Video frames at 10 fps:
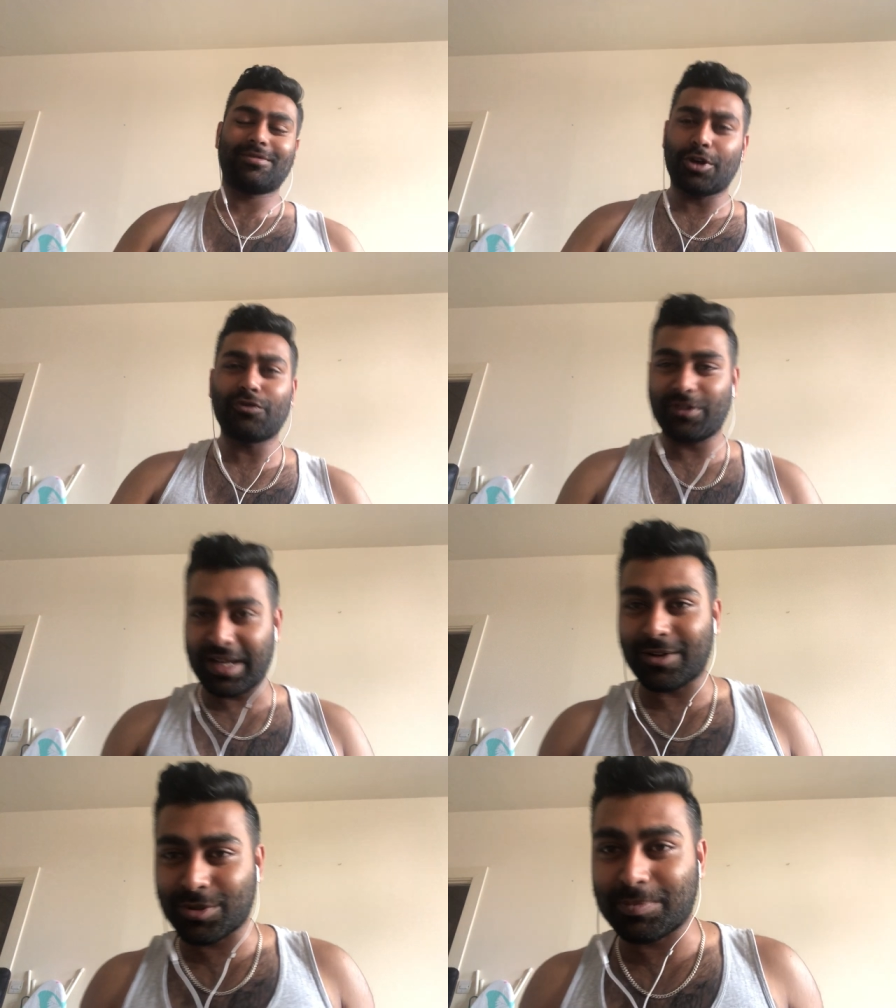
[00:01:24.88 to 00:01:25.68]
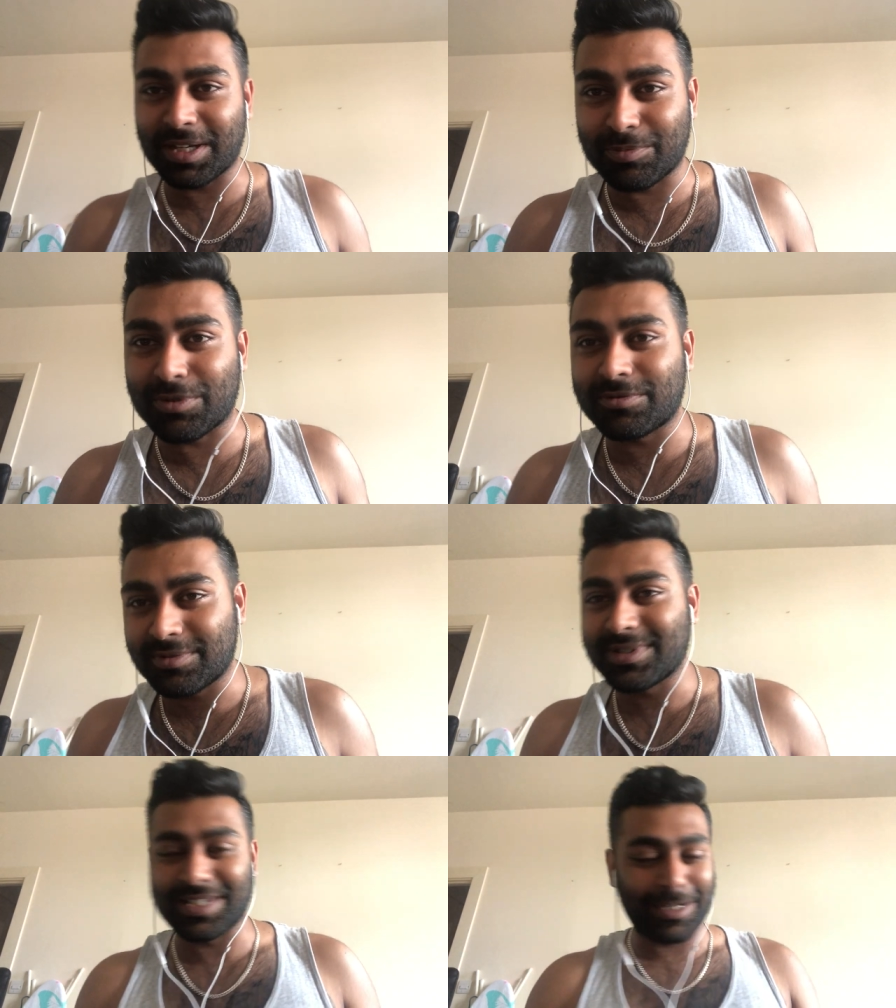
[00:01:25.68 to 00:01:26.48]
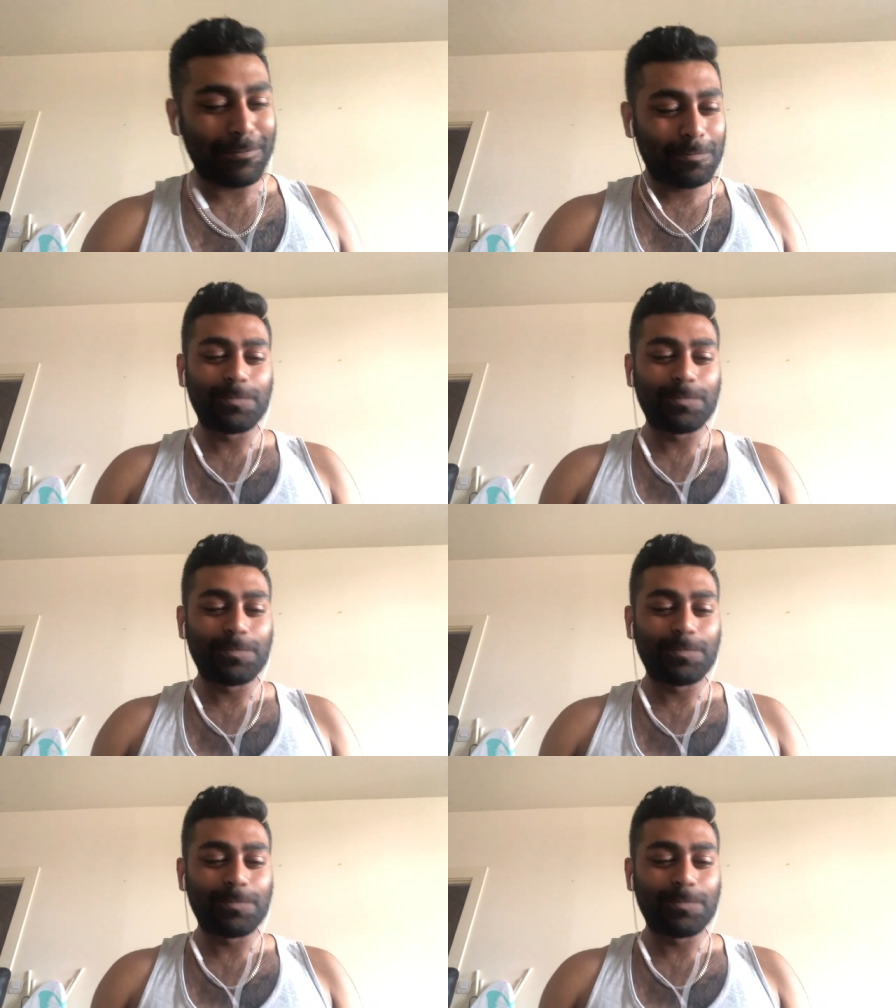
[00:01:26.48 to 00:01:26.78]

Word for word: Don't forget other people, yeah?